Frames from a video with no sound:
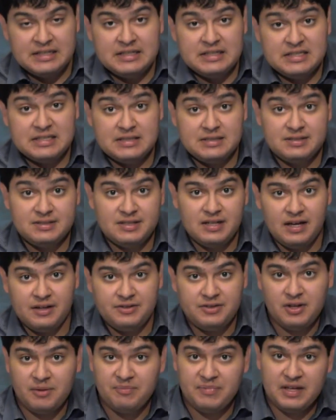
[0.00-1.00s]
It's not
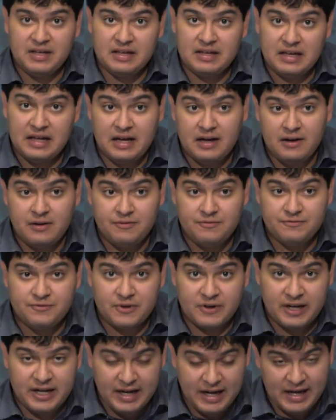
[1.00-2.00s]
something I'll
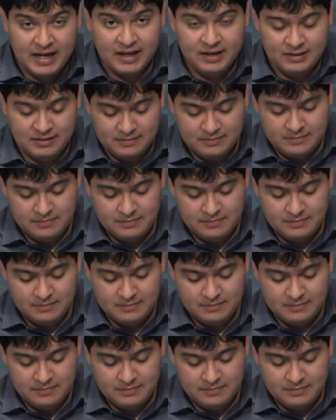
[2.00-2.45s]
forget,